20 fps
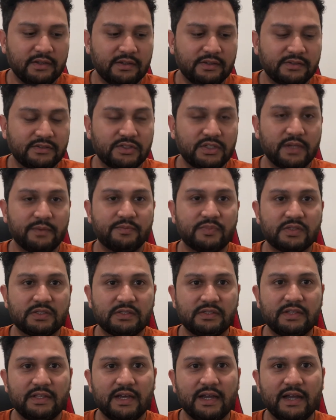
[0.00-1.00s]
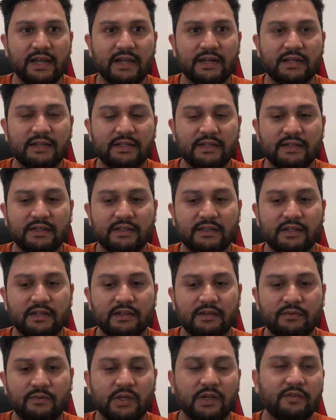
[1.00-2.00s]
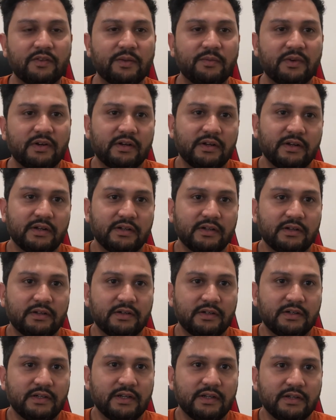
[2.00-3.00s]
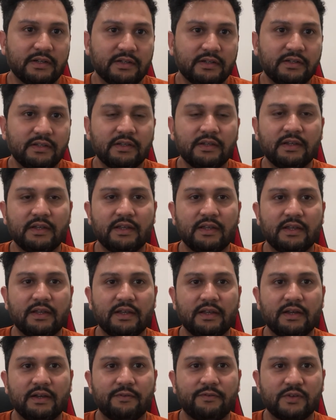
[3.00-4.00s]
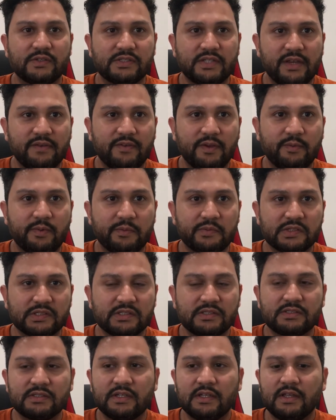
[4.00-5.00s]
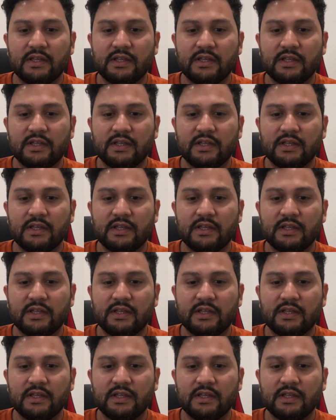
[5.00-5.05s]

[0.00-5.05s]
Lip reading: chips that one of them is redundant for safety purposes.